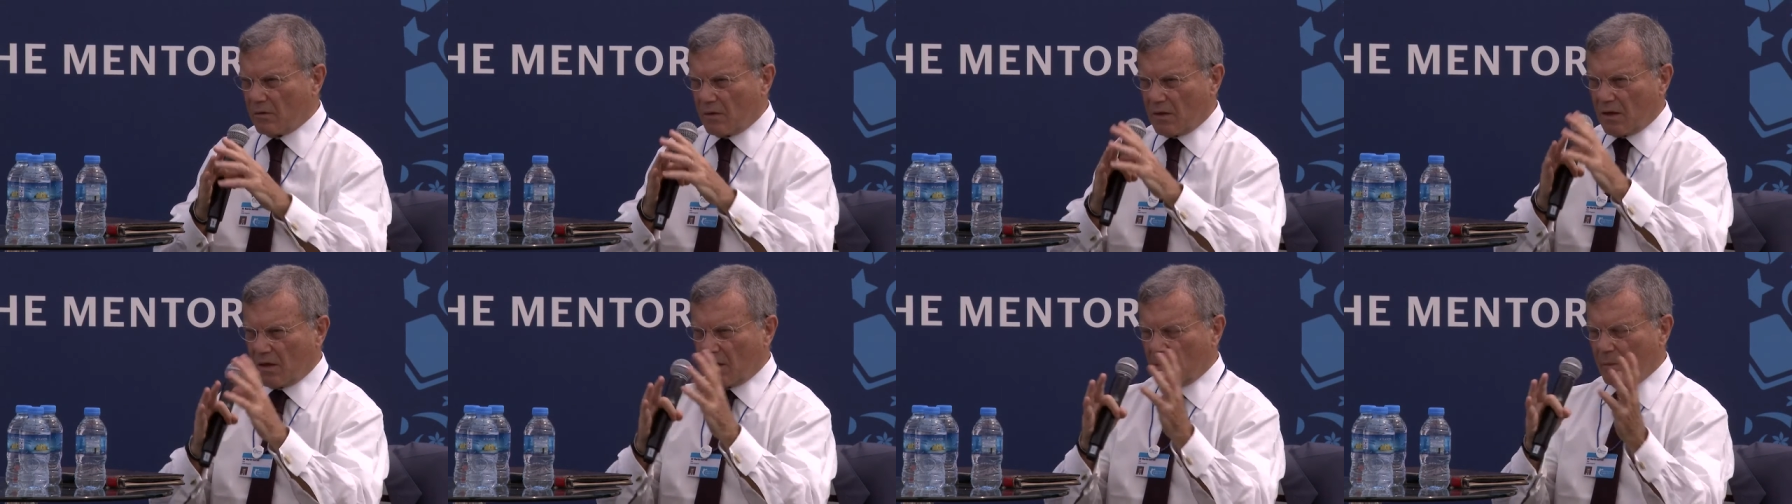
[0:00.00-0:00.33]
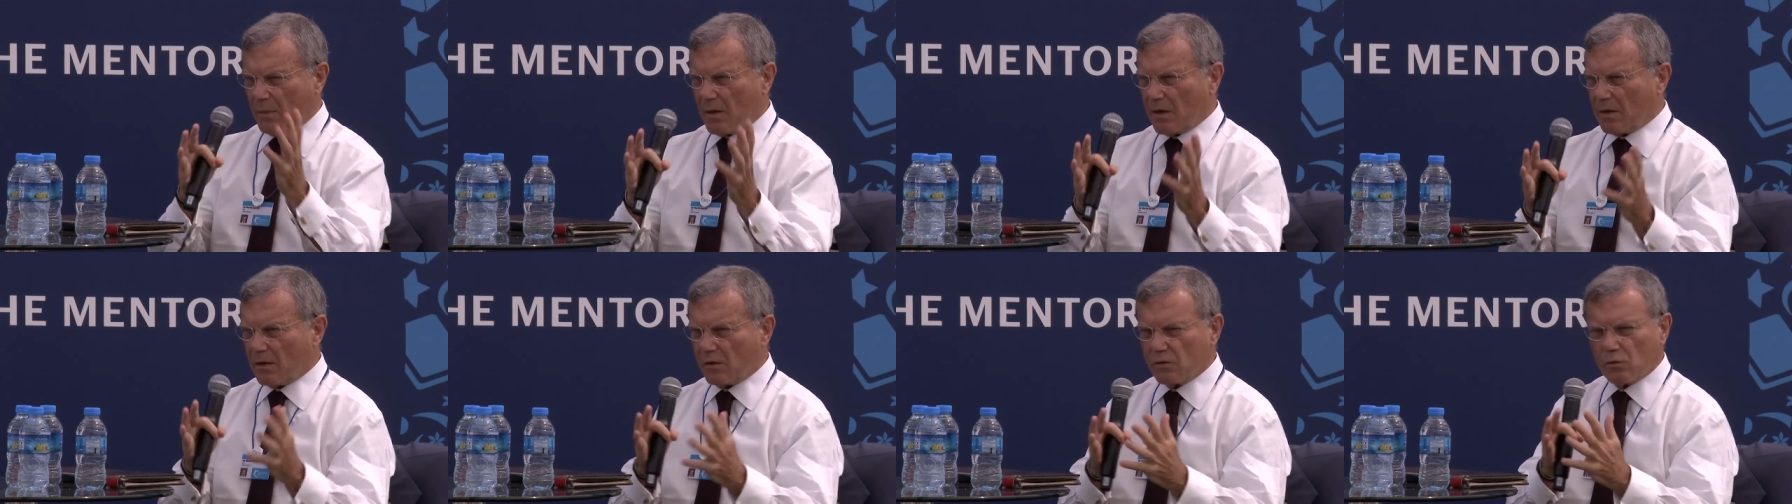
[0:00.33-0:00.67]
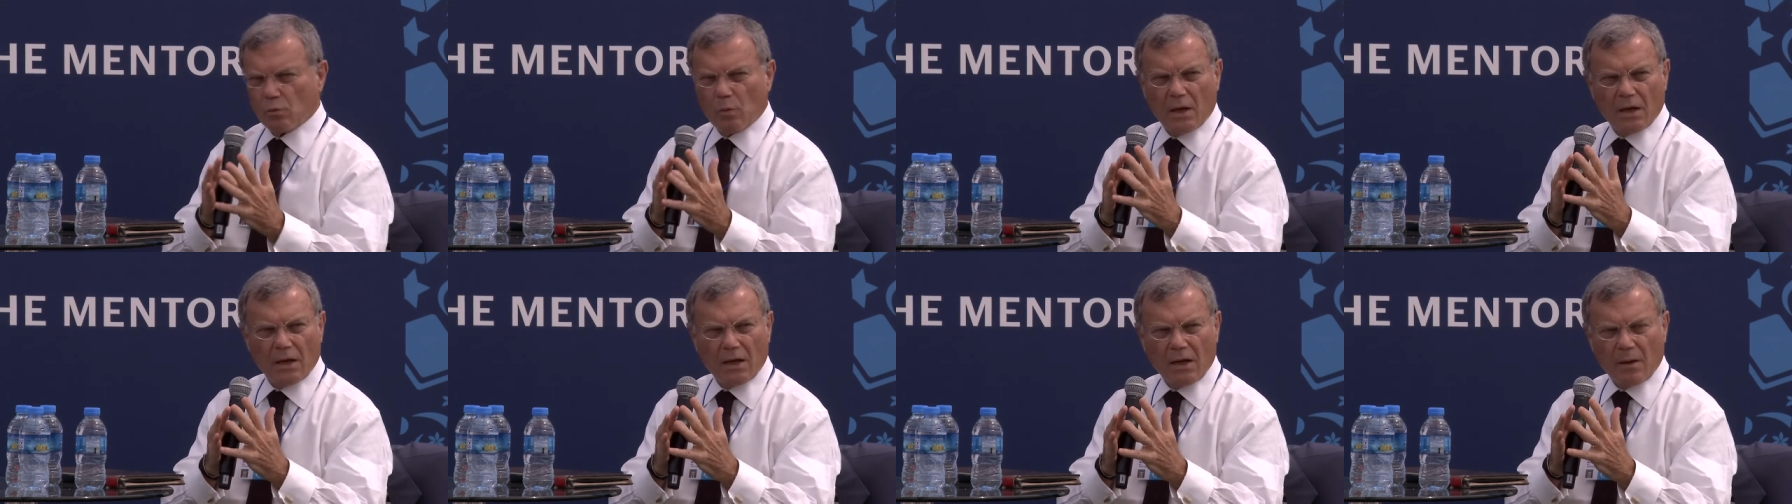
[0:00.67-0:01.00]
thinking about it as
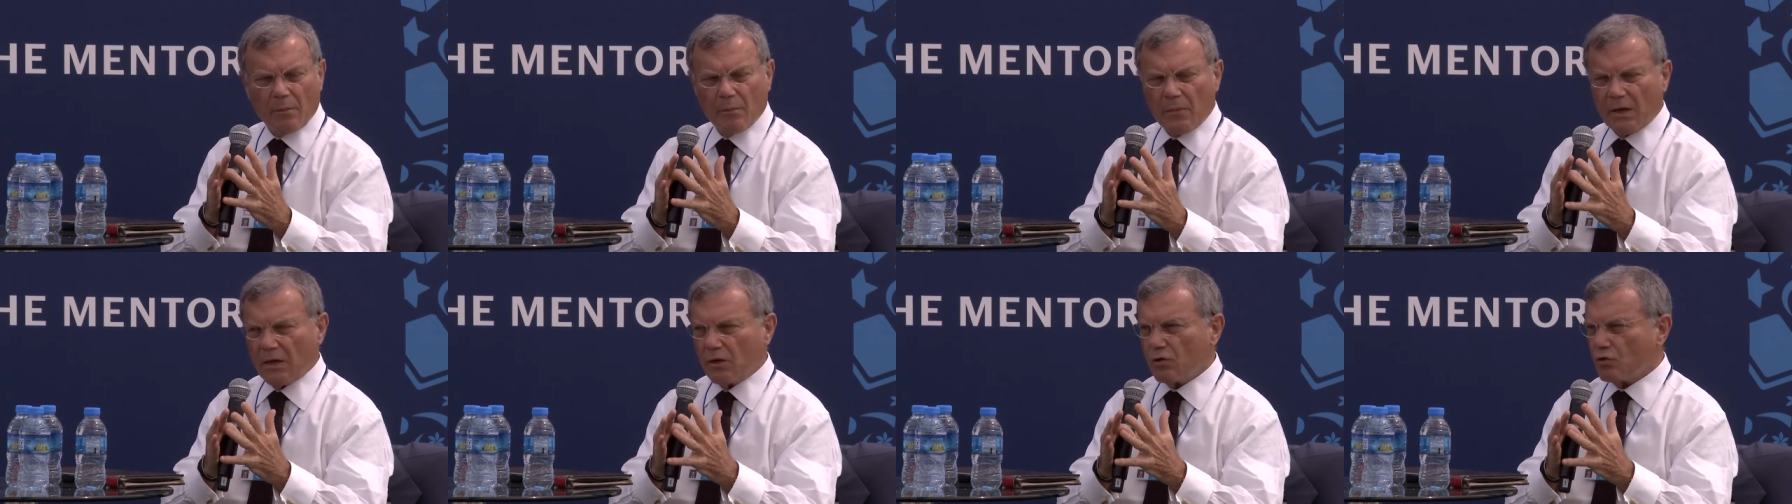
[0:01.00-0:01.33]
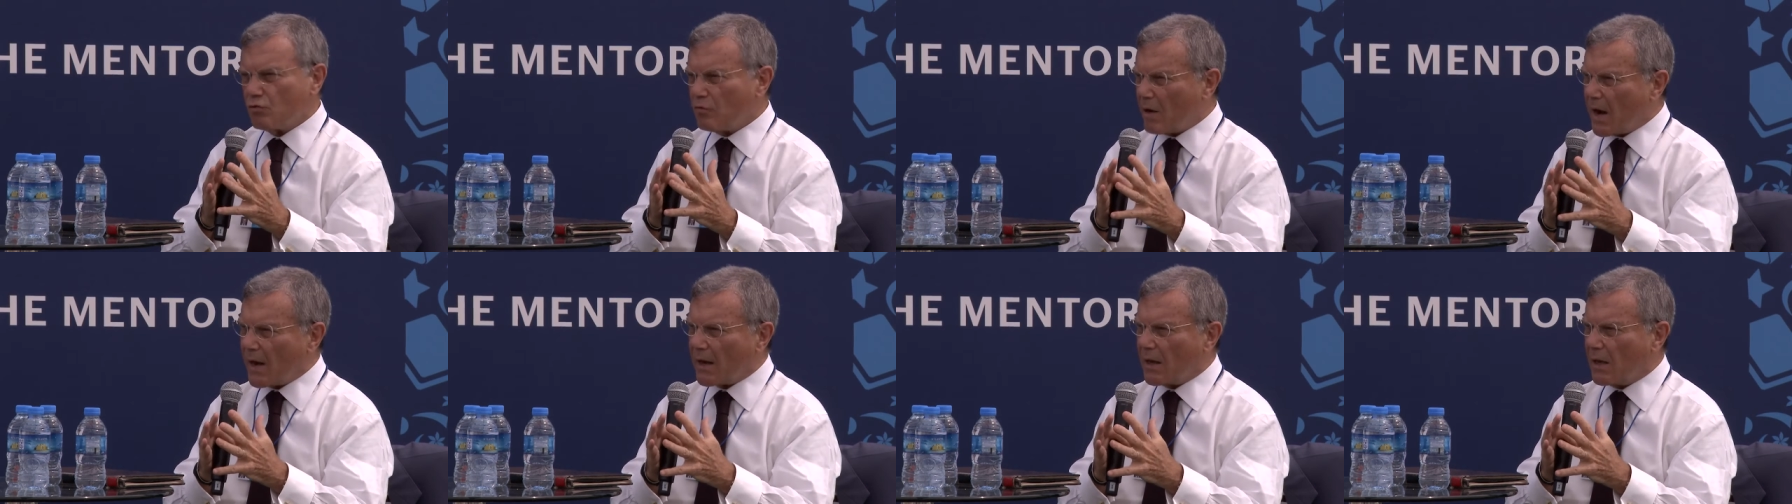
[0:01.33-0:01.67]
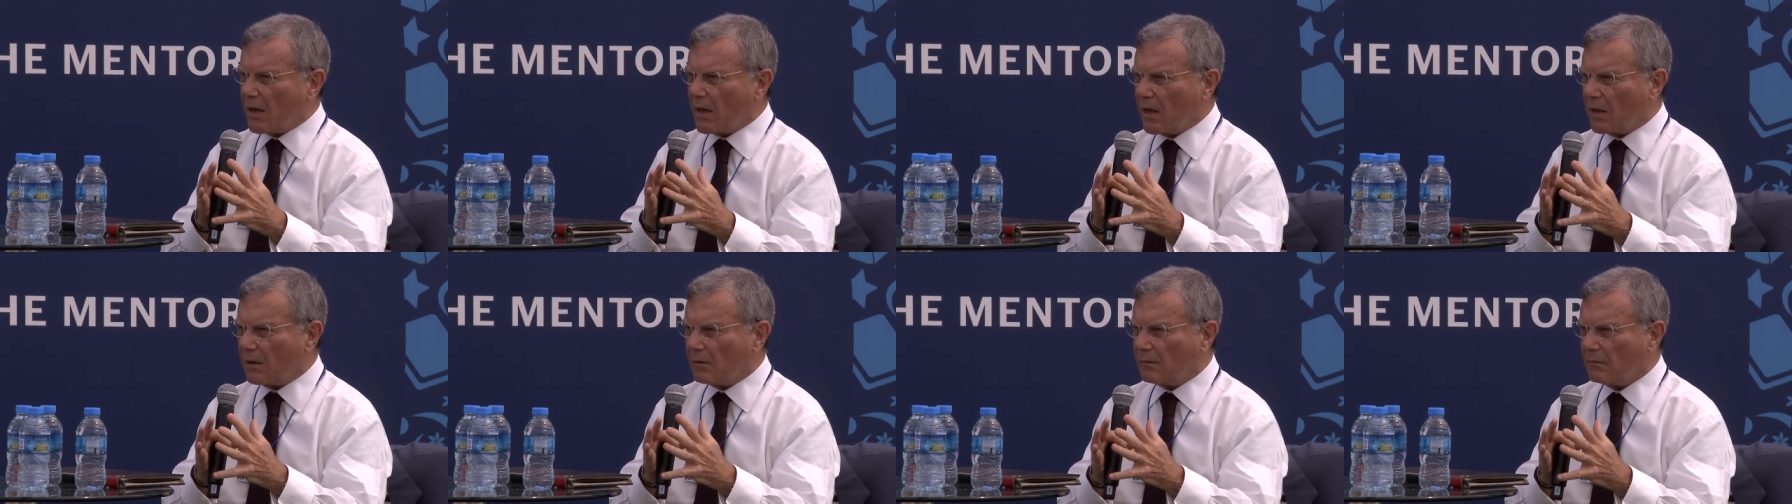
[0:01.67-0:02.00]
one company, shrank
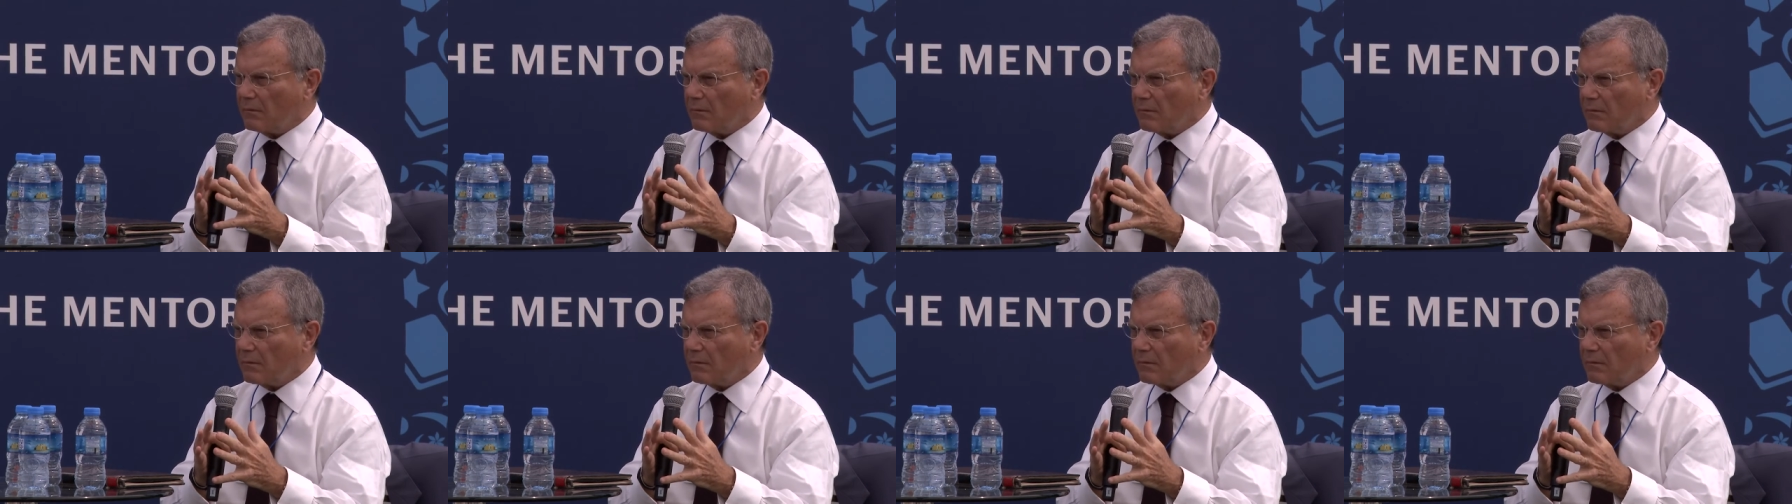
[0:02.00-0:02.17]
again,